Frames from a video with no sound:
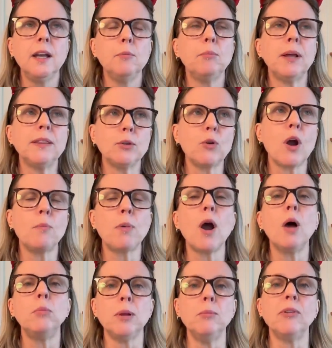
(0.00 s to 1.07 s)
but there are
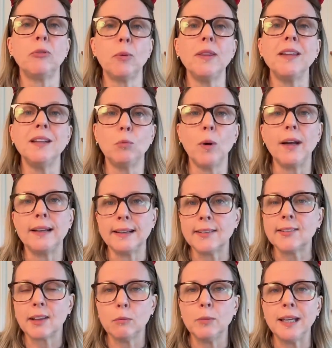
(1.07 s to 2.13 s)
problems within
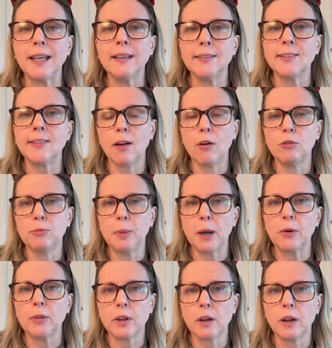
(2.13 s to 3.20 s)
weddings that we can solve
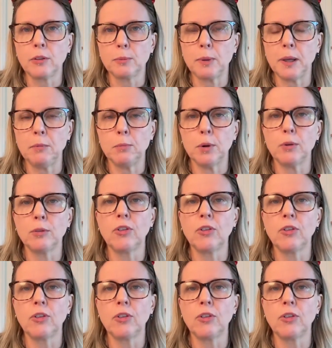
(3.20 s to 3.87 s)
better than other people.